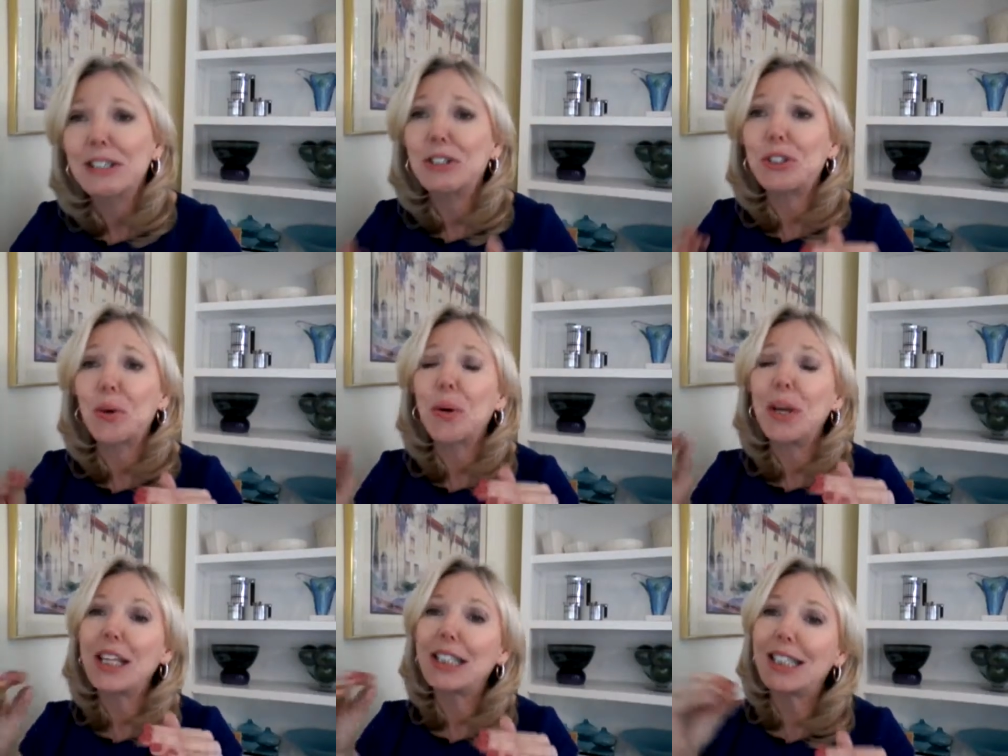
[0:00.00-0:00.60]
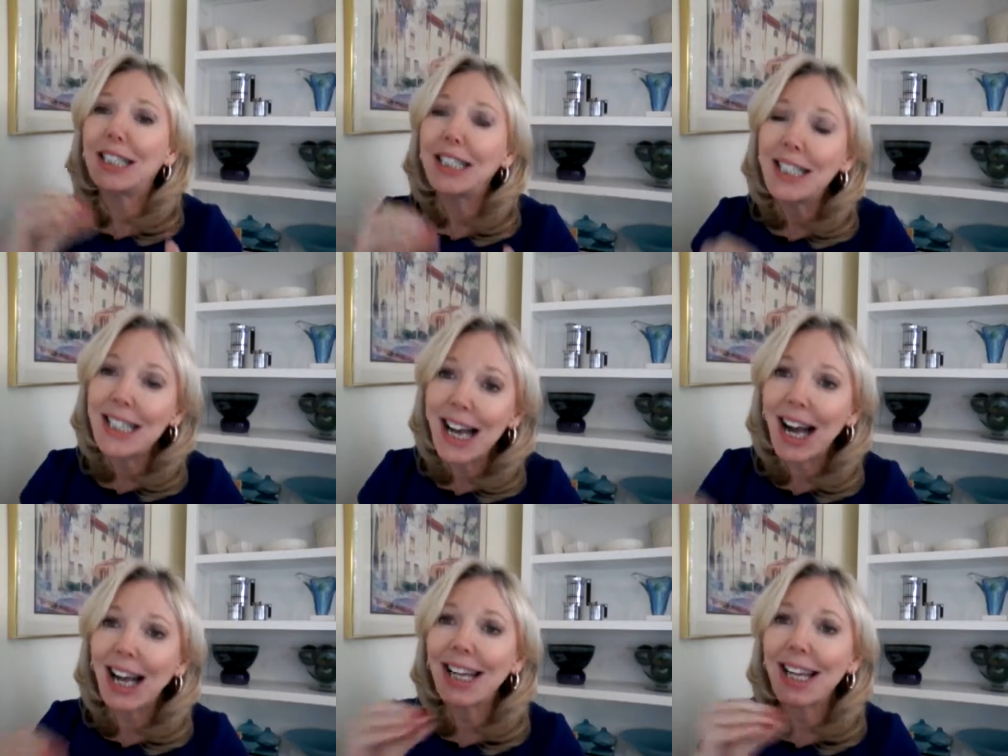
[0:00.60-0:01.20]
So it's
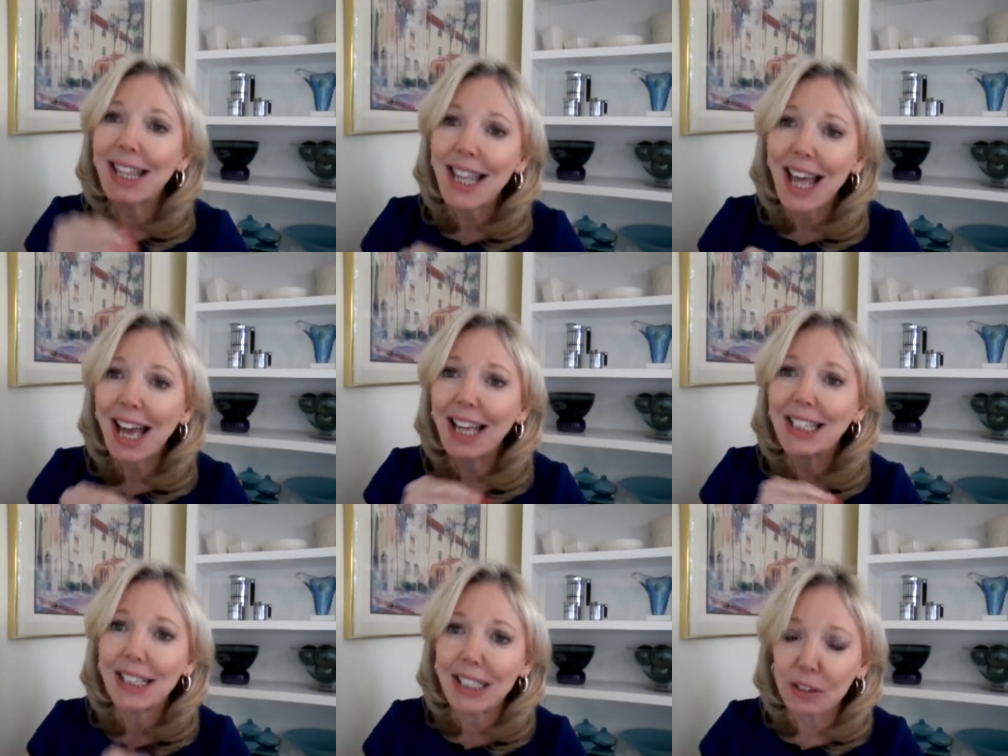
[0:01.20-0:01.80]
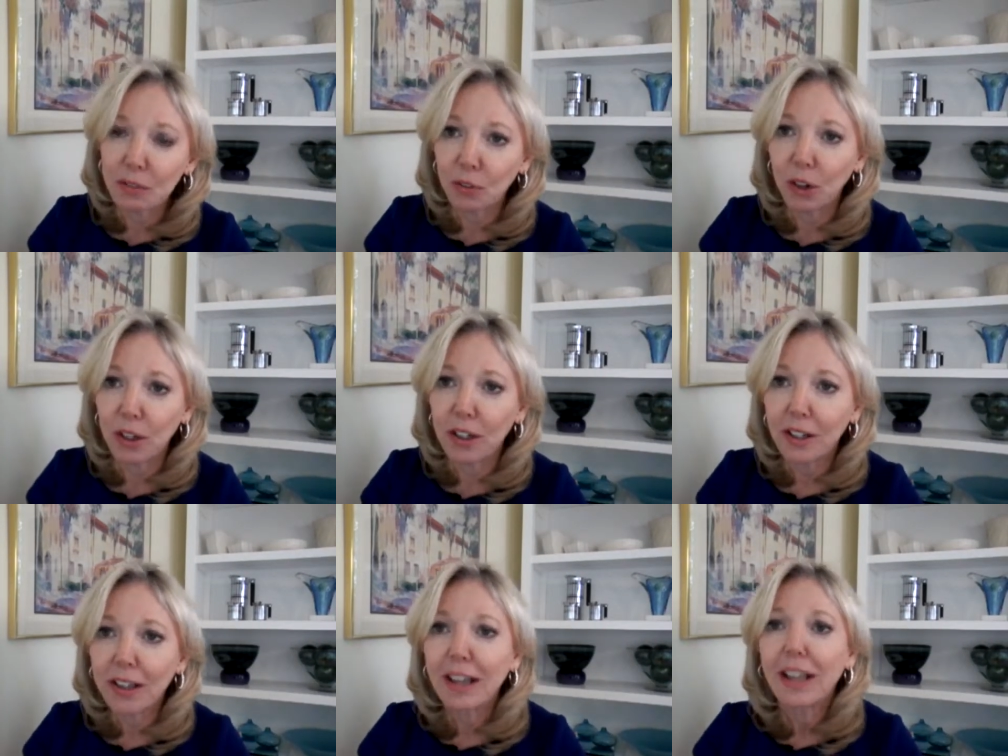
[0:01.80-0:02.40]
not that
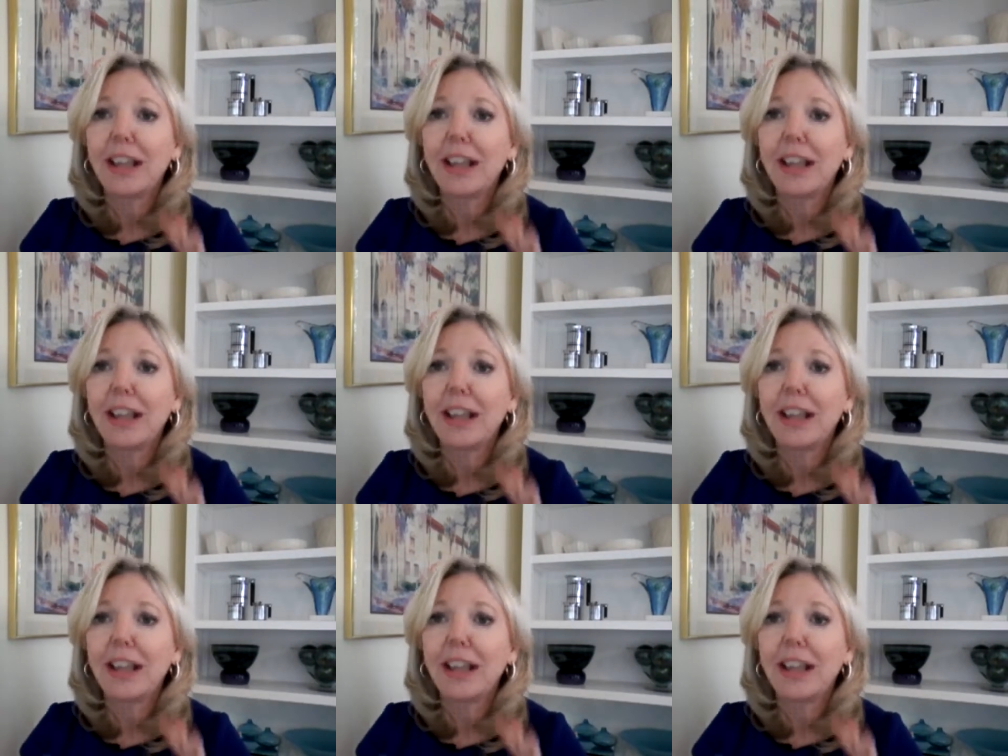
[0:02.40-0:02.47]
different.